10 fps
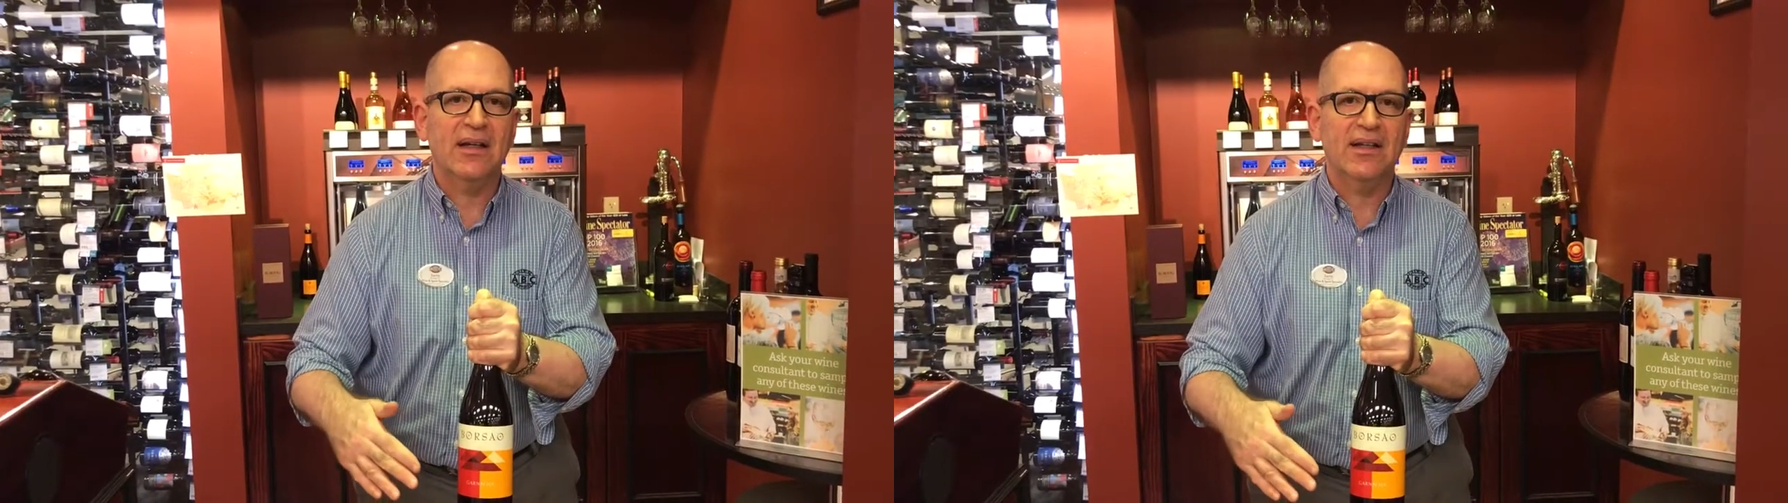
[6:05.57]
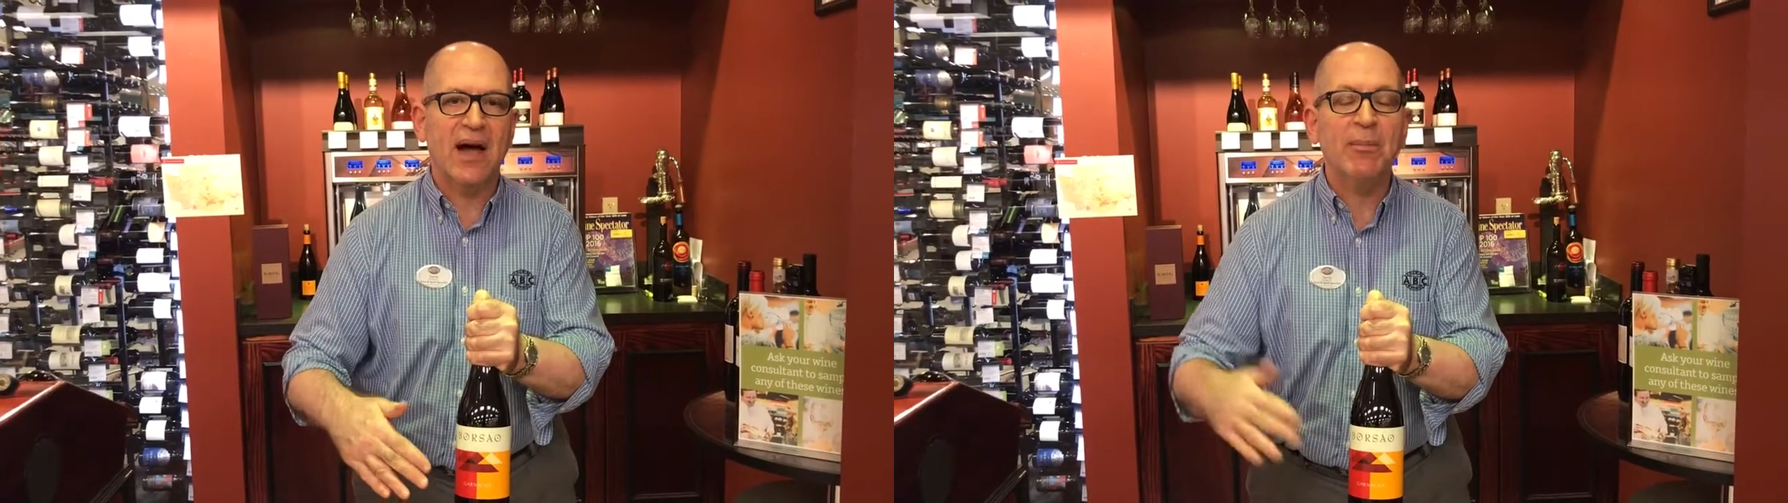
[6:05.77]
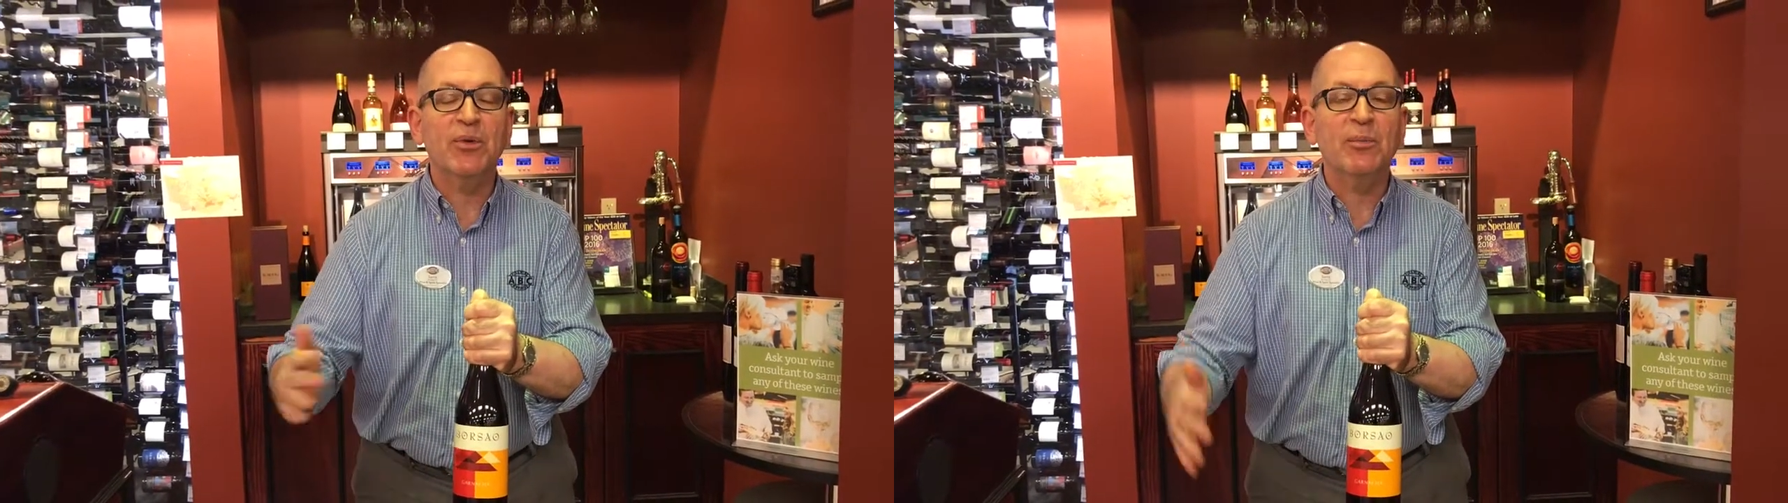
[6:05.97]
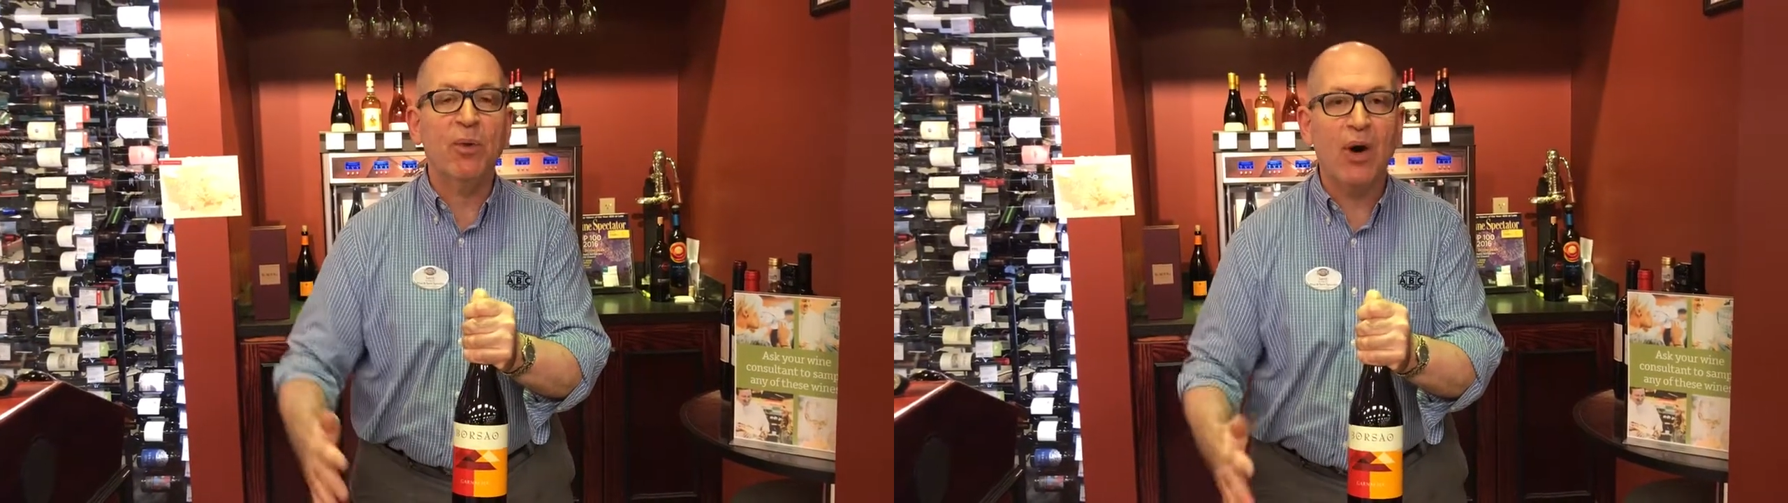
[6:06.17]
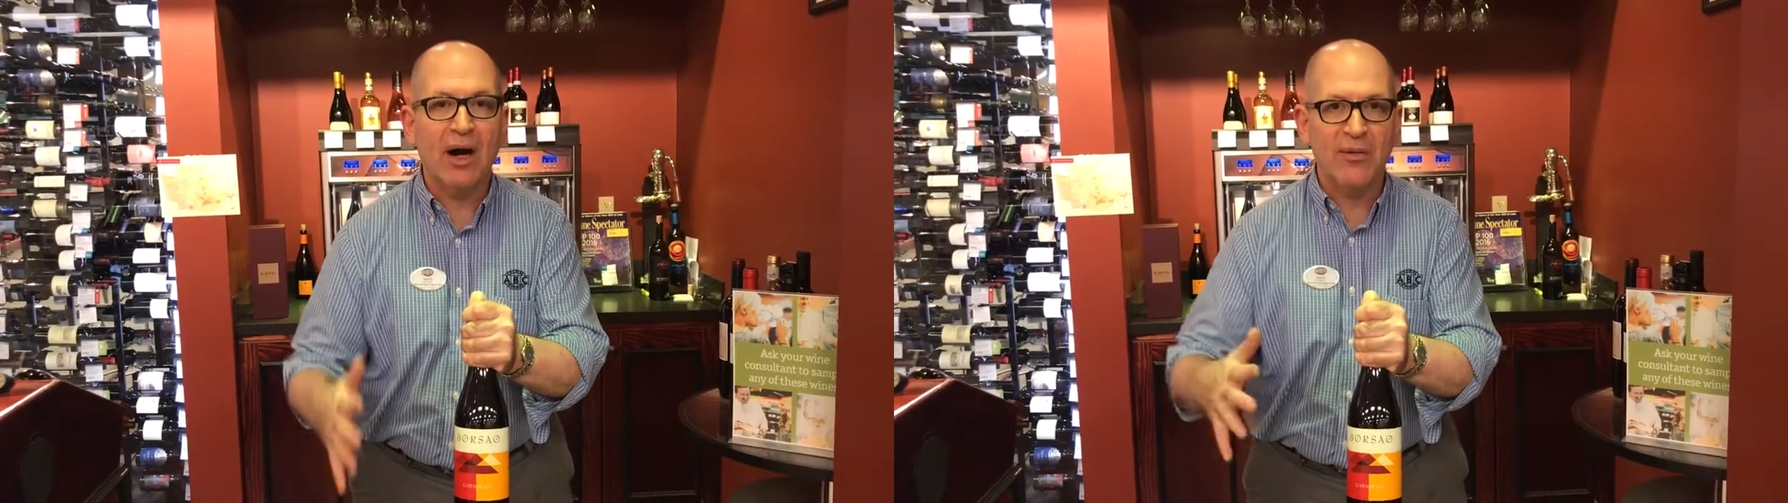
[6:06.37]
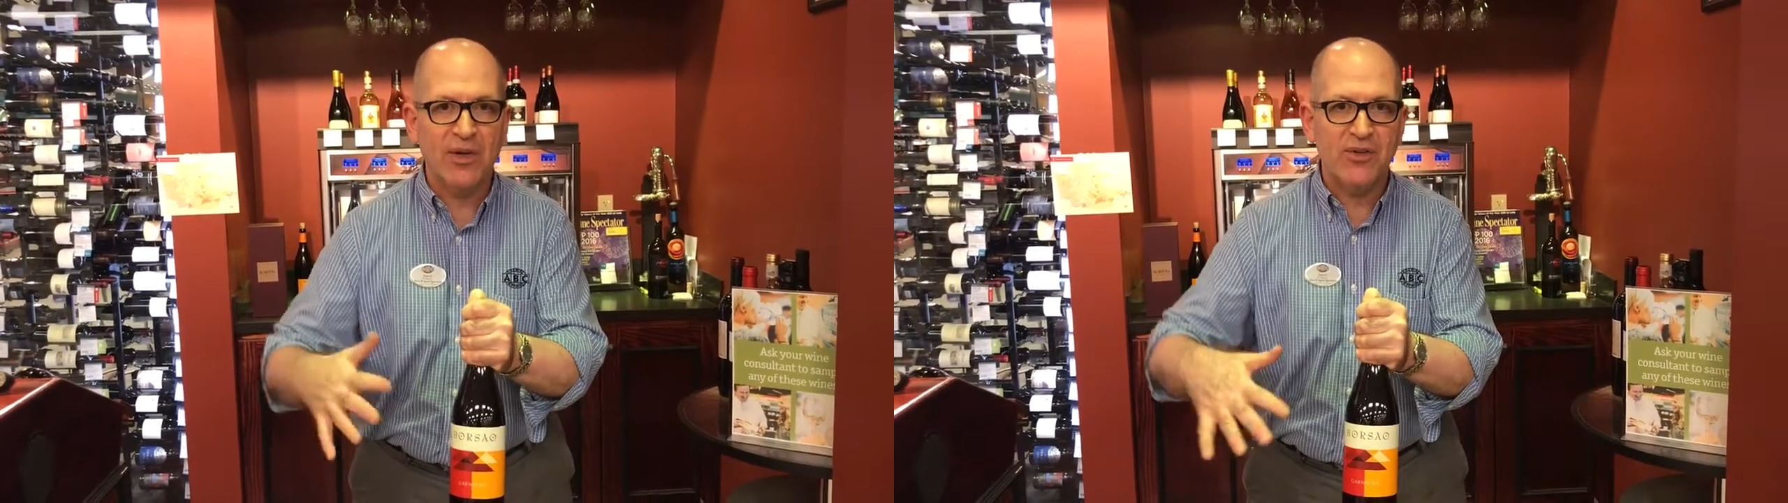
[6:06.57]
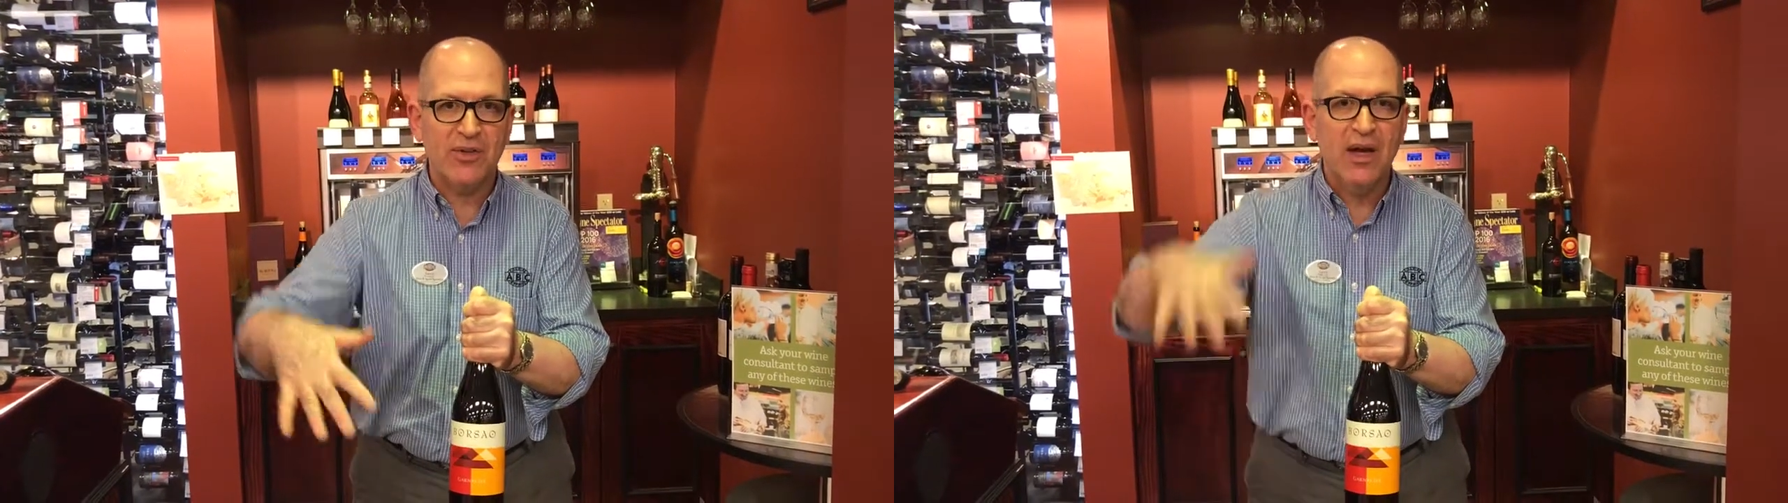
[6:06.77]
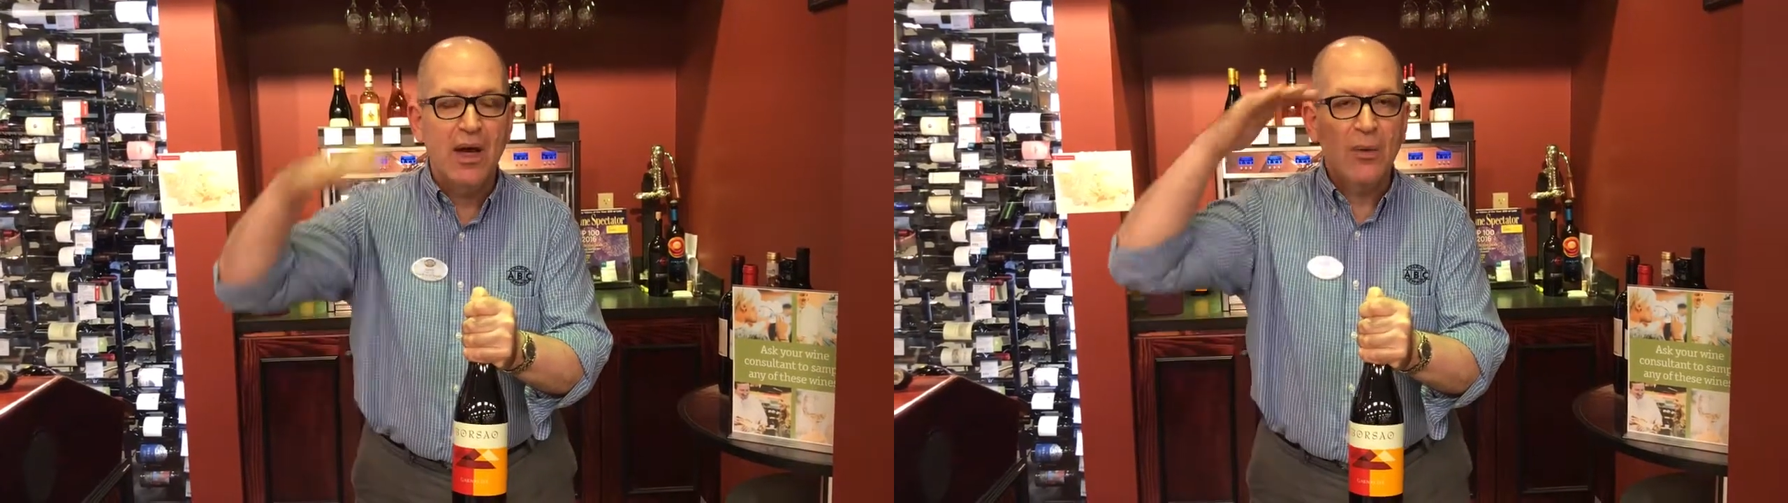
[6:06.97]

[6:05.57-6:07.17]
the Campo de Borja region,